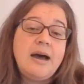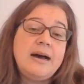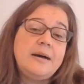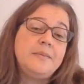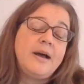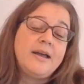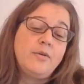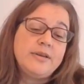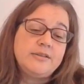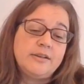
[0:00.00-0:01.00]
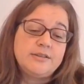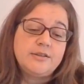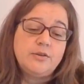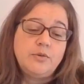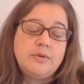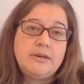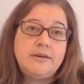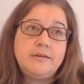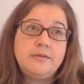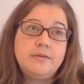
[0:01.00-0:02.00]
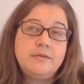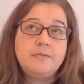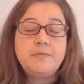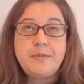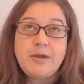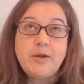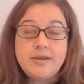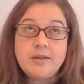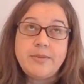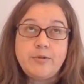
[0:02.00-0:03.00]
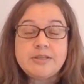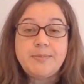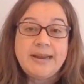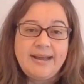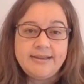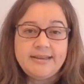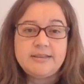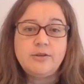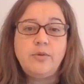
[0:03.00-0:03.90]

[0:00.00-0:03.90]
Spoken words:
I always also, another big one's planning.